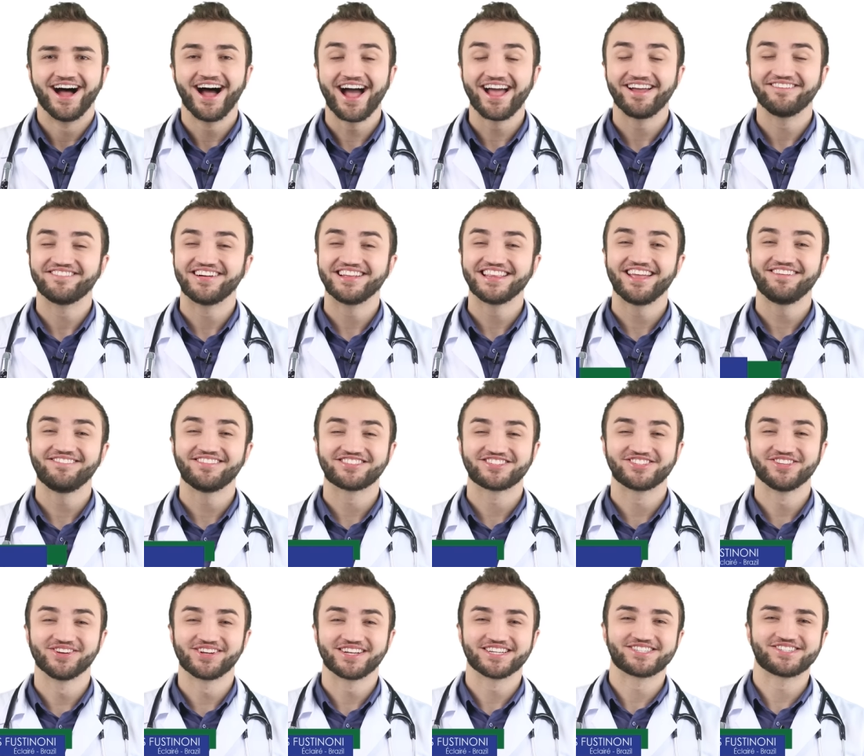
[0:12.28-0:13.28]
Hi, my name is
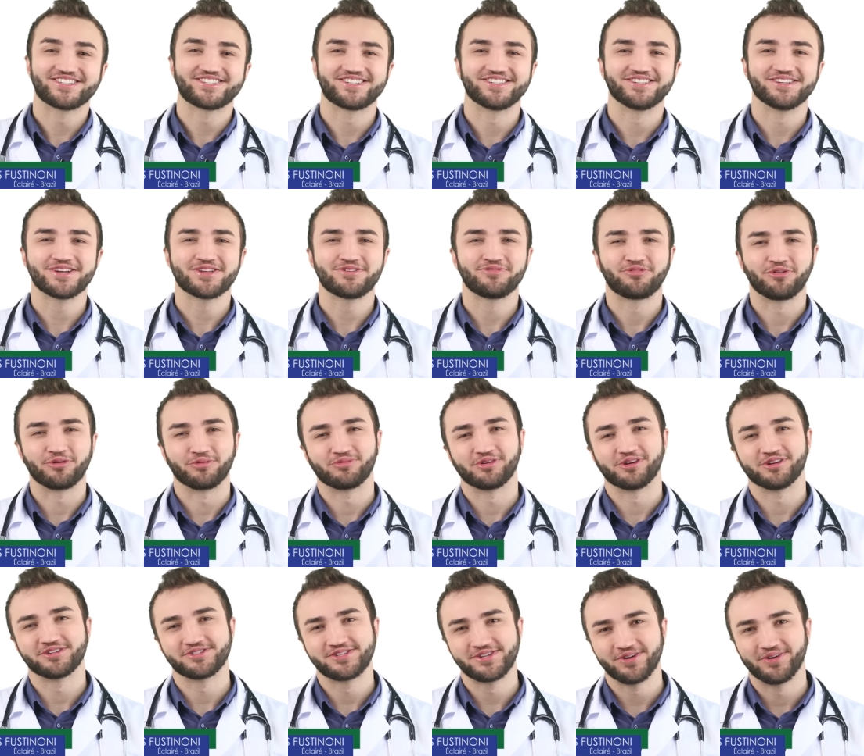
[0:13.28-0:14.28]
Lucas Fustinoni from
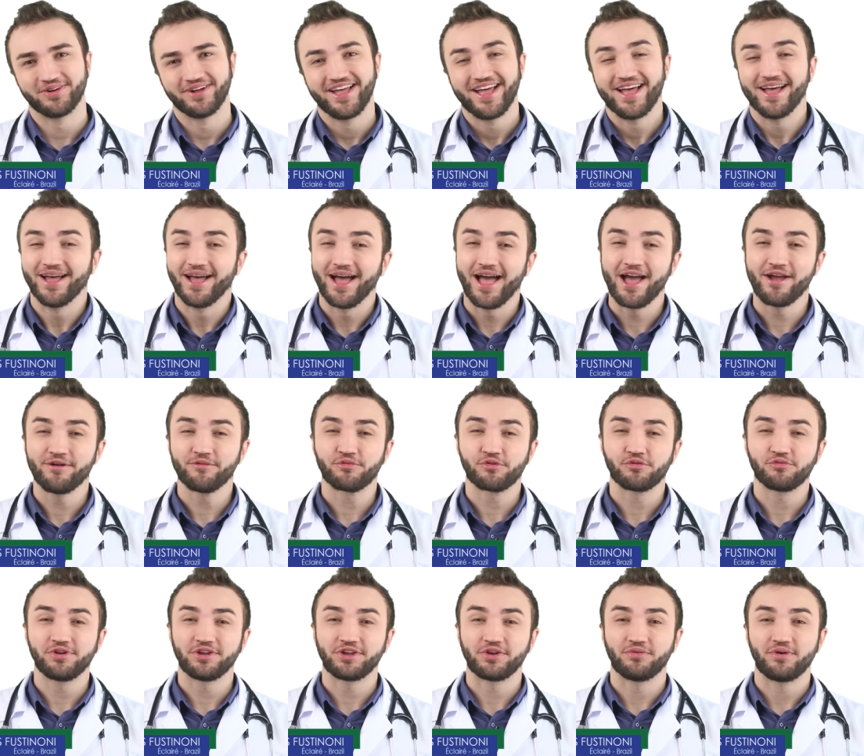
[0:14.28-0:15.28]
Brazil.
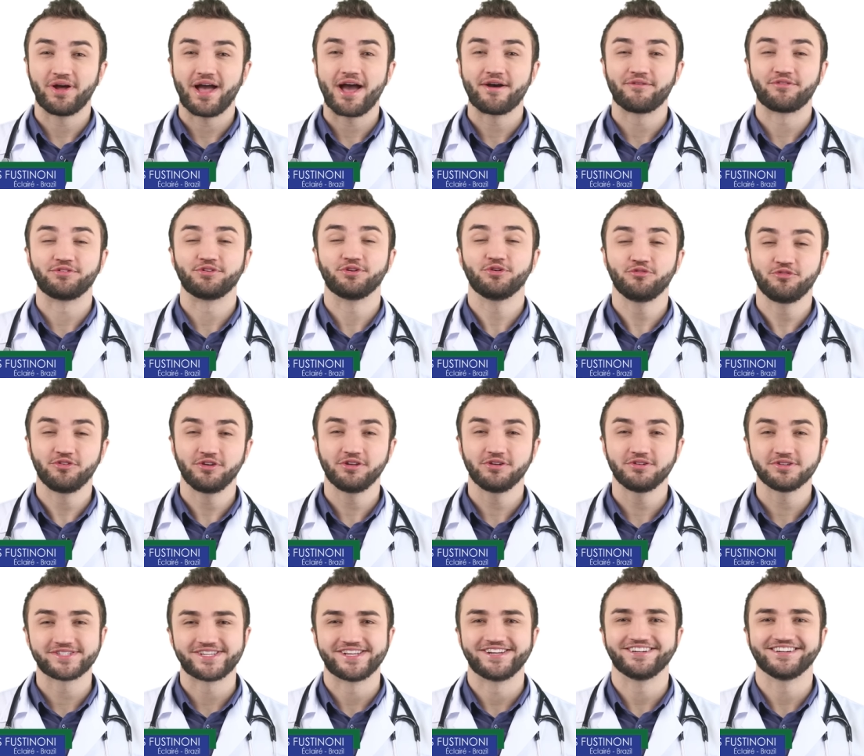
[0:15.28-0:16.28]
Every week we have new
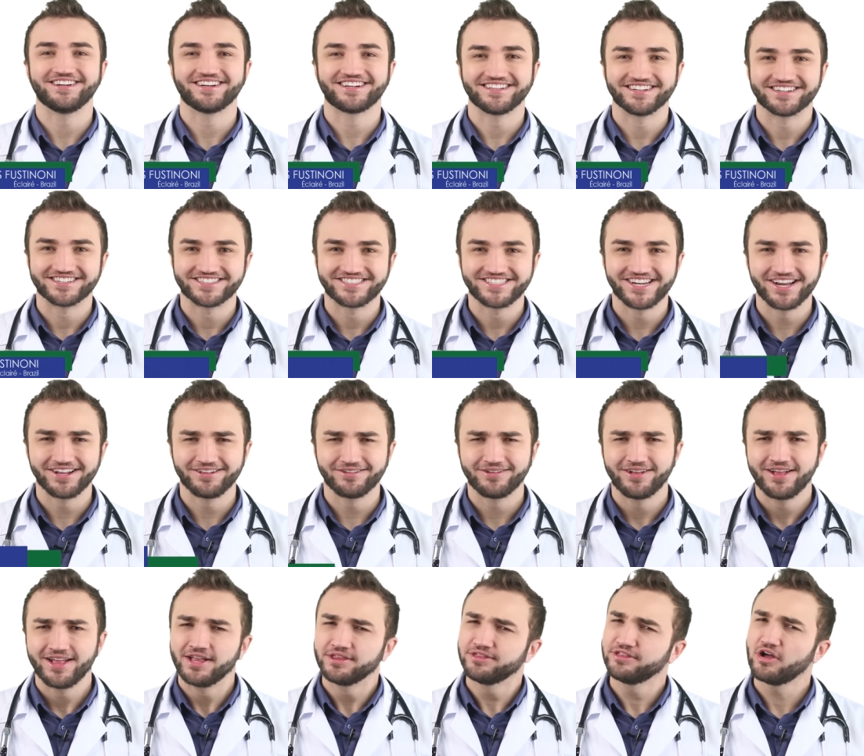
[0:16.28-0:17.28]
videos here at Éclair Channel,
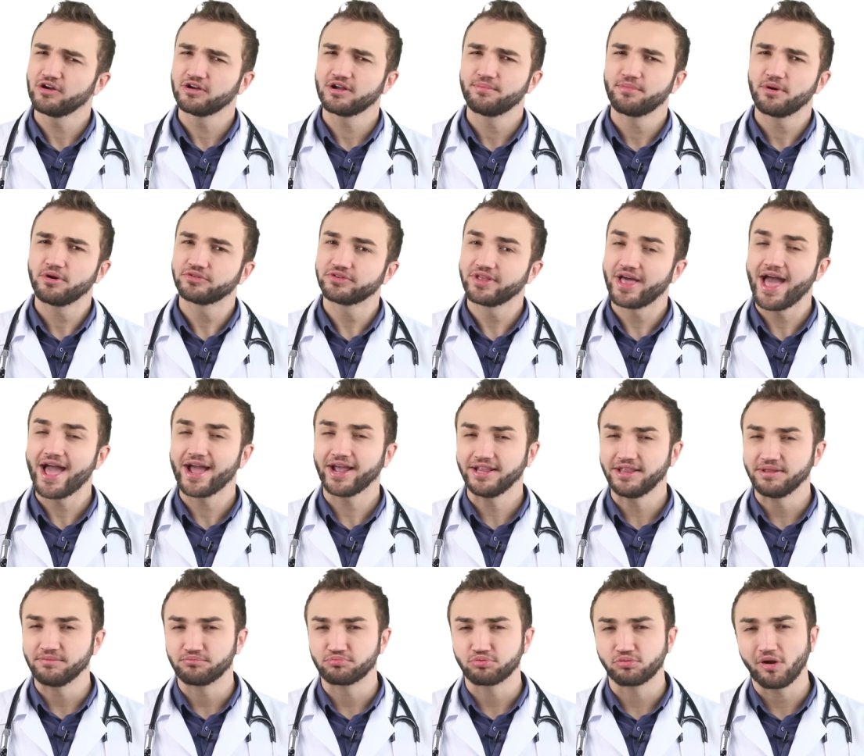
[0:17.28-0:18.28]
talk about
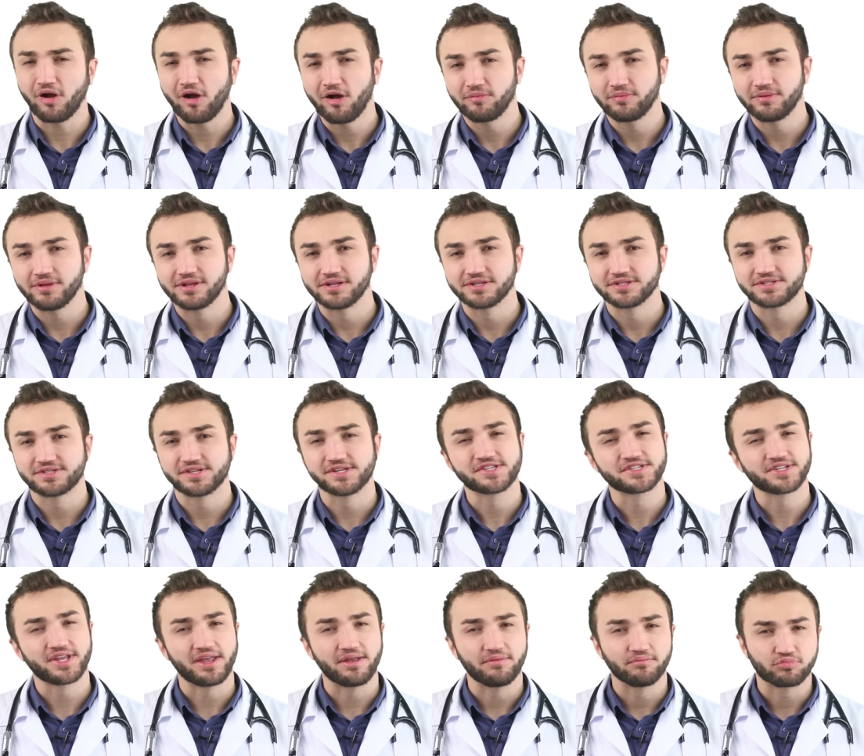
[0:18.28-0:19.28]
acne problems,
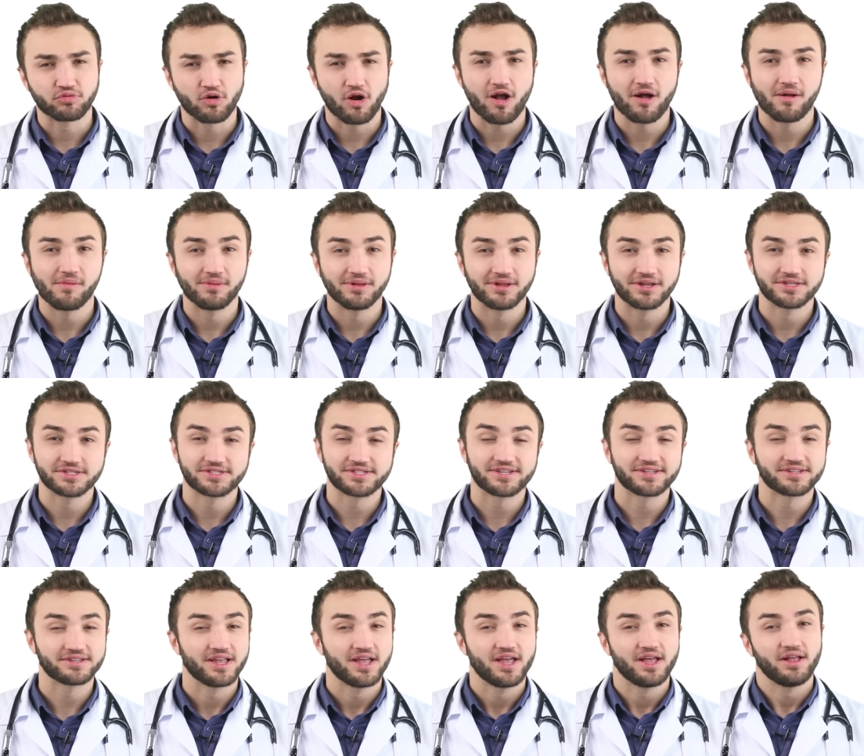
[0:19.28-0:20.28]
skin
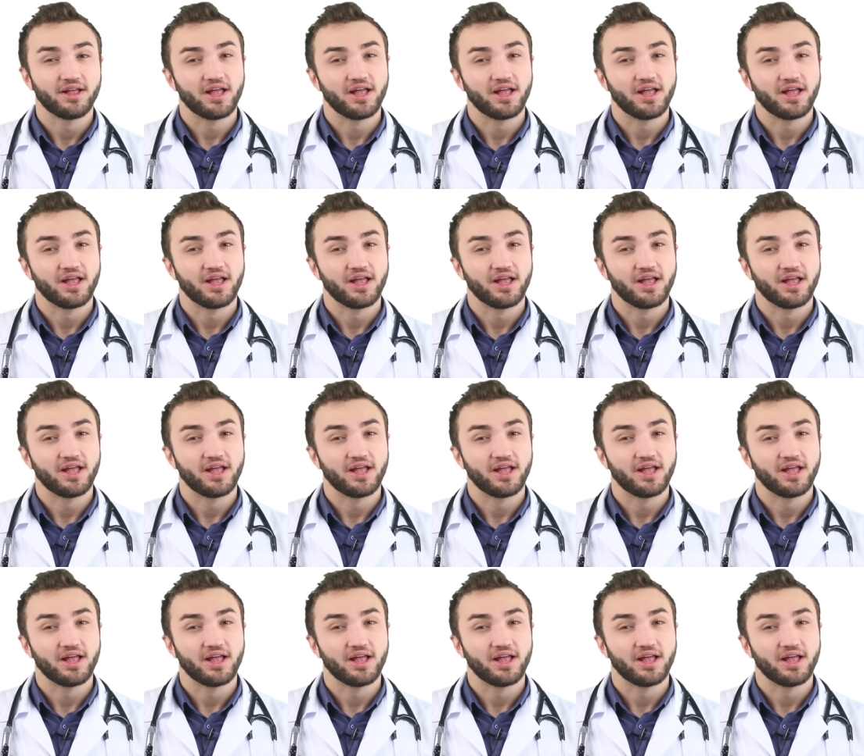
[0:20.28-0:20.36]
problems,